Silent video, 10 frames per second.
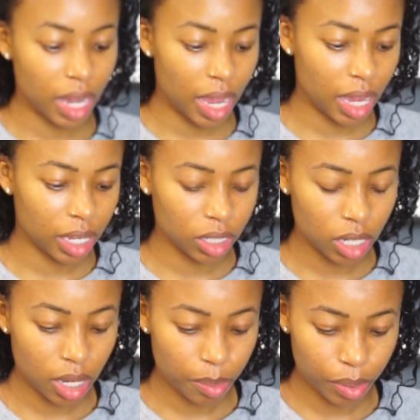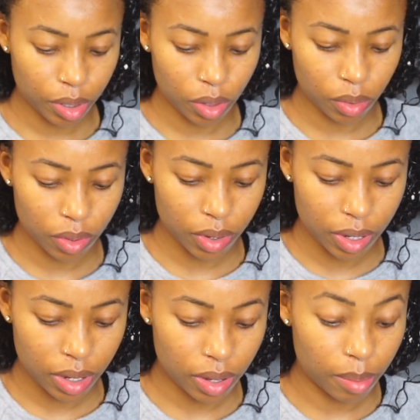and put it on
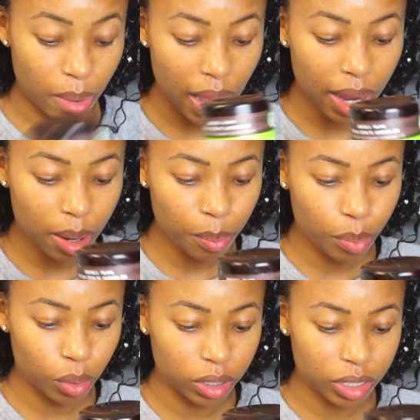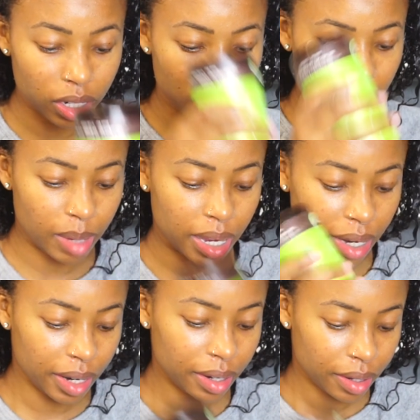the back portion of my
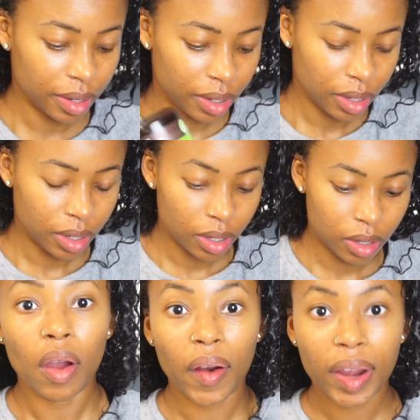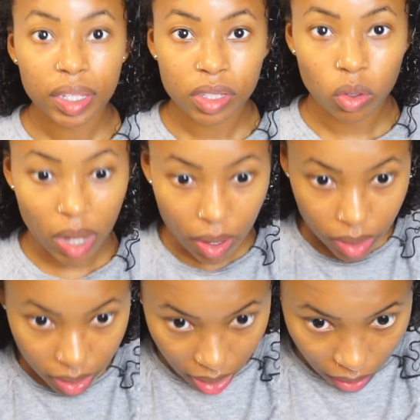hair. Alright, so now
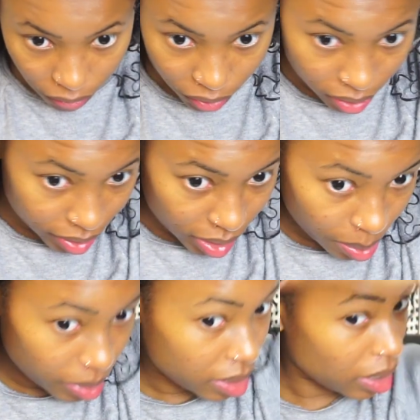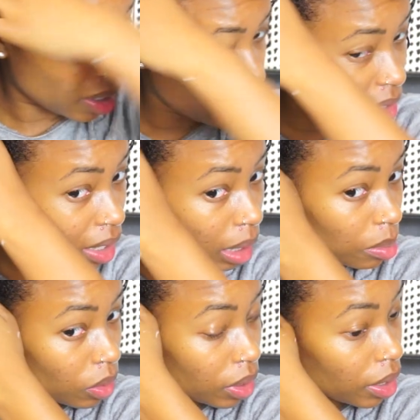that that first step is done,
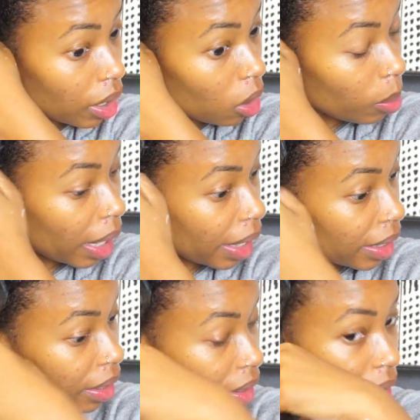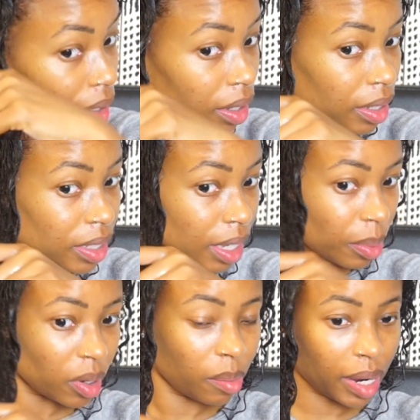I'm going to go back and
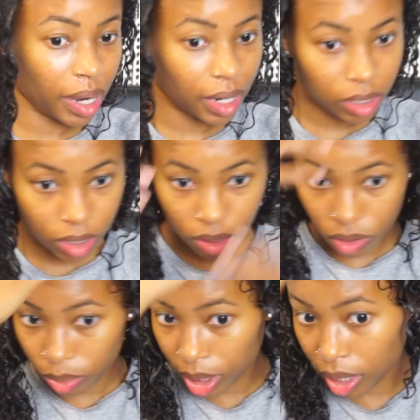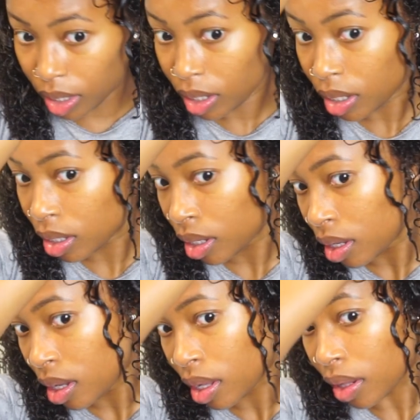separate my hair just a little bit
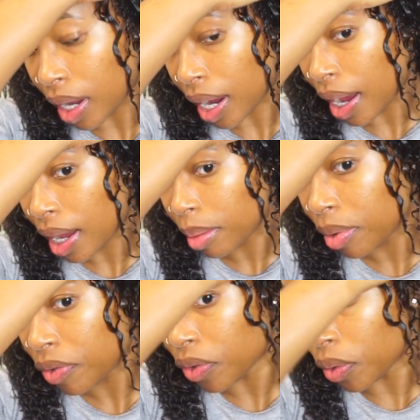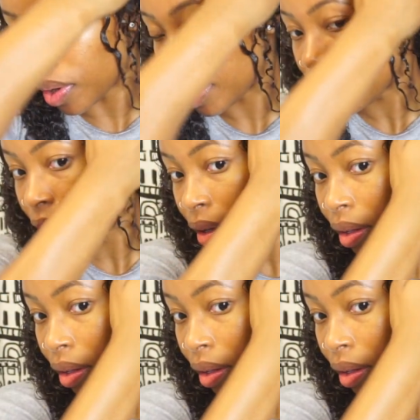like I had it before